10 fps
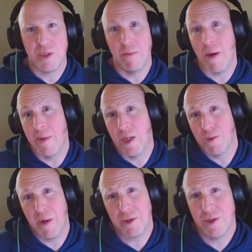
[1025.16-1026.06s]
maybe their
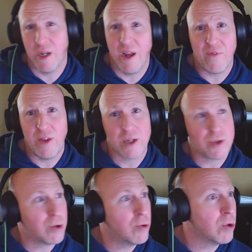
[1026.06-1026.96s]
specials on Netflix
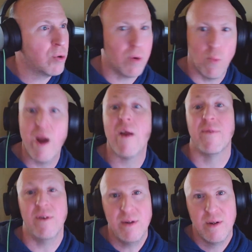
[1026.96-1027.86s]
or Hulu or
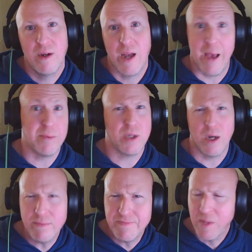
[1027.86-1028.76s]
wherever,
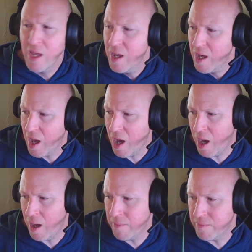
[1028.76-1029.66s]
Amazon.
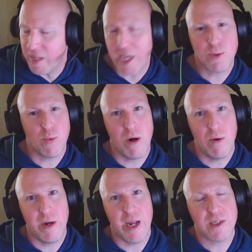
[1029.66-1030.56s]
Next
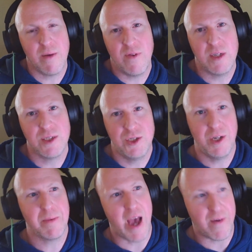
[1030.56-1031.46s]
up for us is
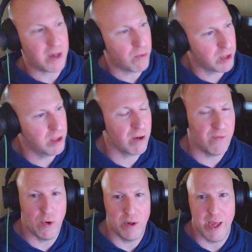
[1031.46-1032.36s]
Jim Gaffigan. Really looking
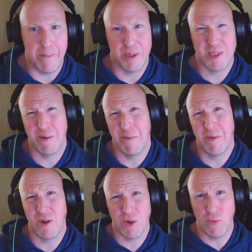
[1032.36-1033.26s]
forward to that. But it's a
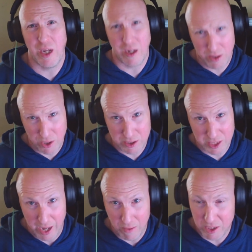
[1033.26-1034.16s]
middle of the week,
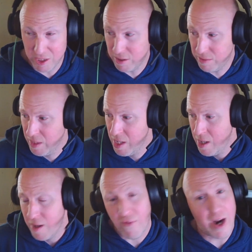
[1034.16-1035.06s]
Thursday, which is
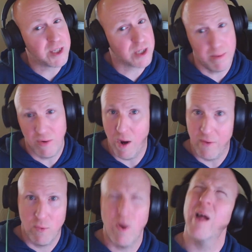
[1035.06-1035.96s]
Friday's going to be
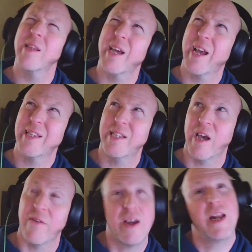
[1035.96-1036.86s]
rough. Well, I think I get the day
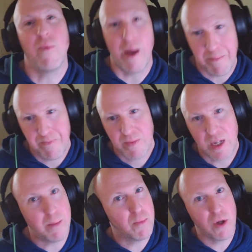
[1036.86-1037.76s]
off. Anyway,
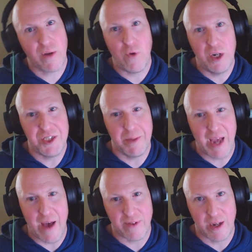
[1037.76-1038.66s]
I'm looking forward to Jim
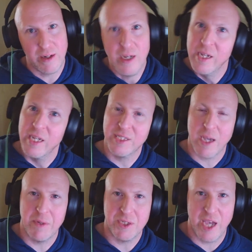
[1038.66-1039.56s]
Gaffigan. He's
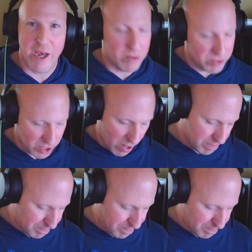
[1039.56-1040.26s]
coming to Seattle. So